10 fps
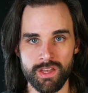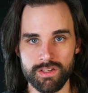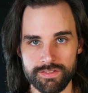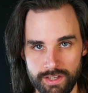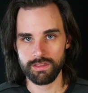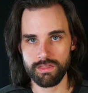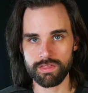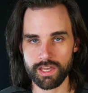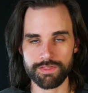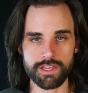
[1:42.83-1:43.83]
So
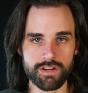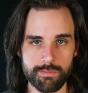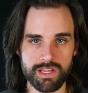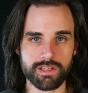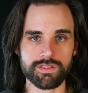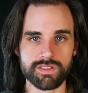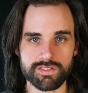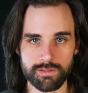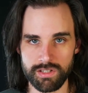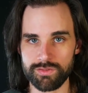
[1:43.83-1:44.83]
the Ethereum
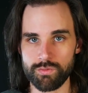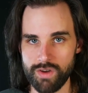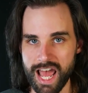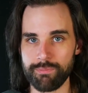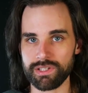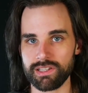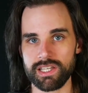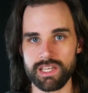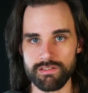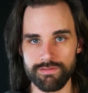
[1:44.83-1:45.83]
ecosystem is
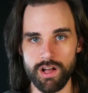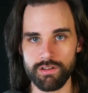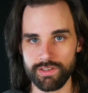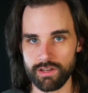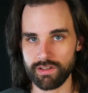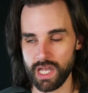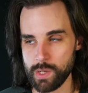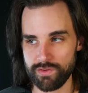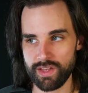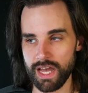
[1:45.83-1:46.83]
rapidly evolving,
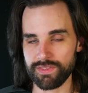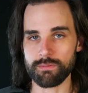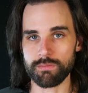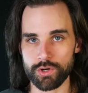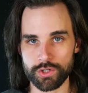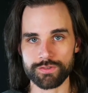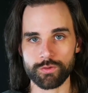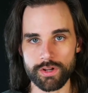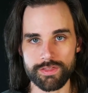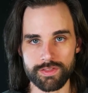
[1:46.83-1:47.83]
okay? We've got the merge
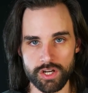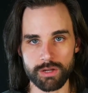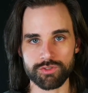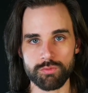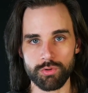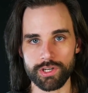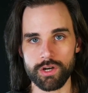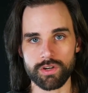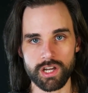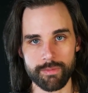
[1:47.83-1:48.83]
for Ethereum two point
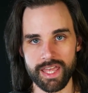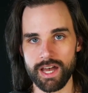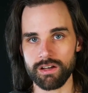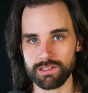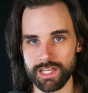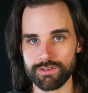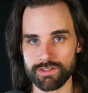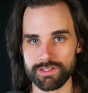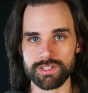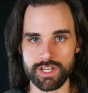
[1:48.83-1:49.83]
oh coming out later
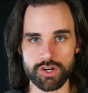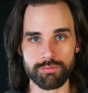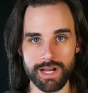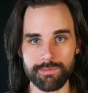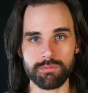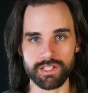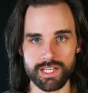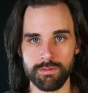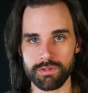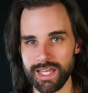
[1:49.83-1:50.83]
this year,
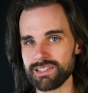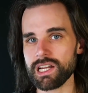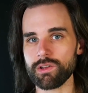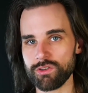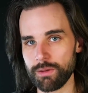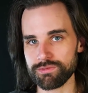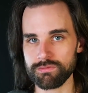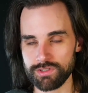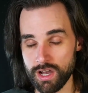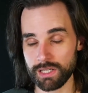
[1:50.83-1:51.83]
probably. But that's not really what I'm
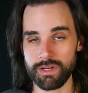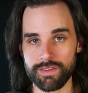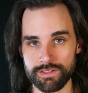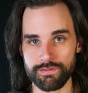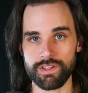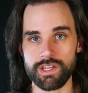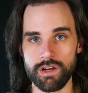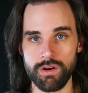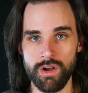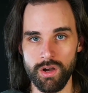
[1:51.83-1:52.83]
talking about in this
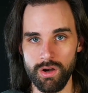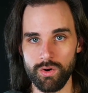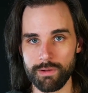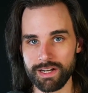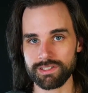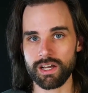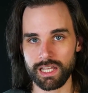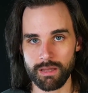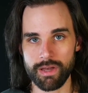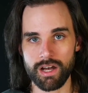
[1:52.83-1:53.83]
video. What I'm actually
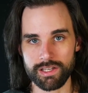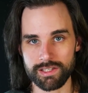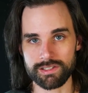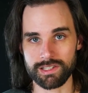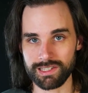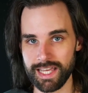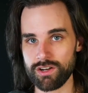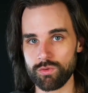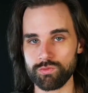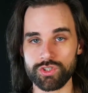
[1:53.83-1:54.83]
talking about is the
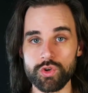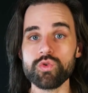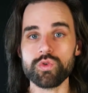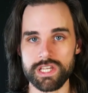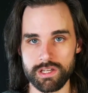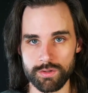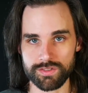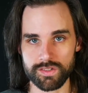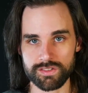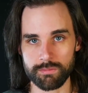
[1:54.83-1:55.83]
layer two
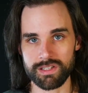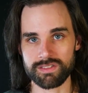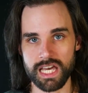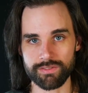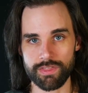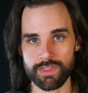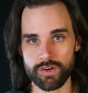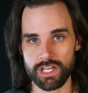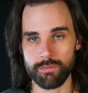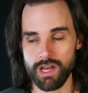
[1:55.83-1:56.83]
ecosystem inside of
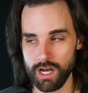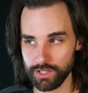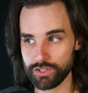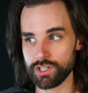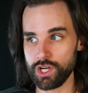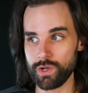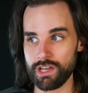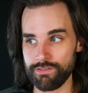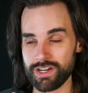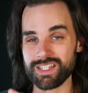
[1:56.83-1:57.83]
Ethereum undergoing
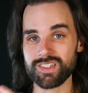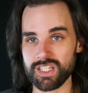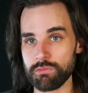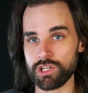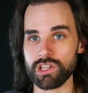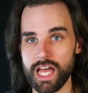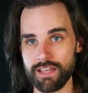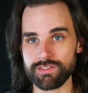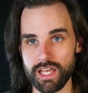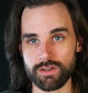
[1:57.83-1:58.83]
a very similar
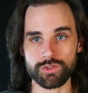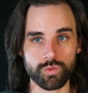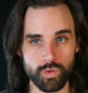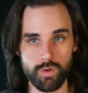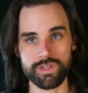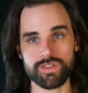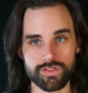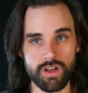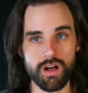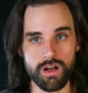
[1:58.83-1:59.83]
life cycle to what we
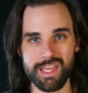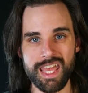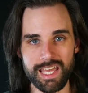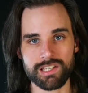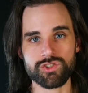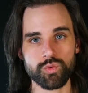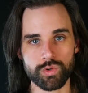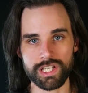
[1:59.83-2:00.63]
saw in twenty